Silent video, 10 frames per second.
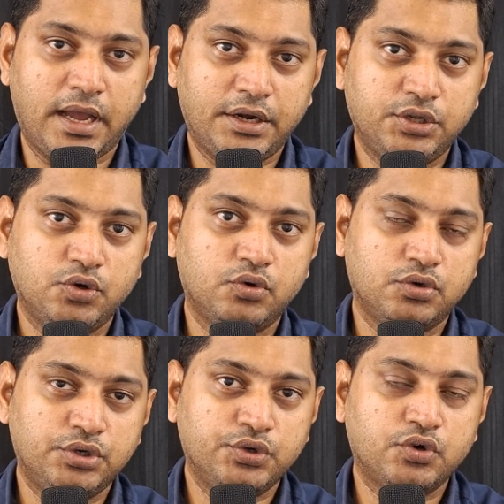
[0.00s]

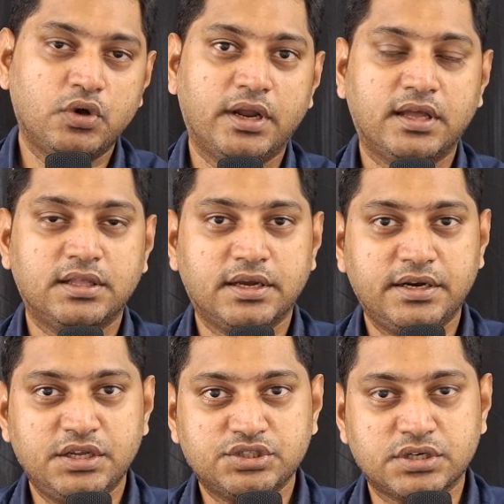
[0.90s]
cardio, neuro, and other
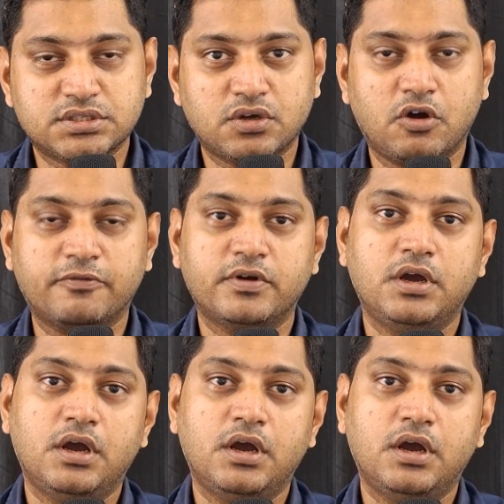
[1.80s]
conditions of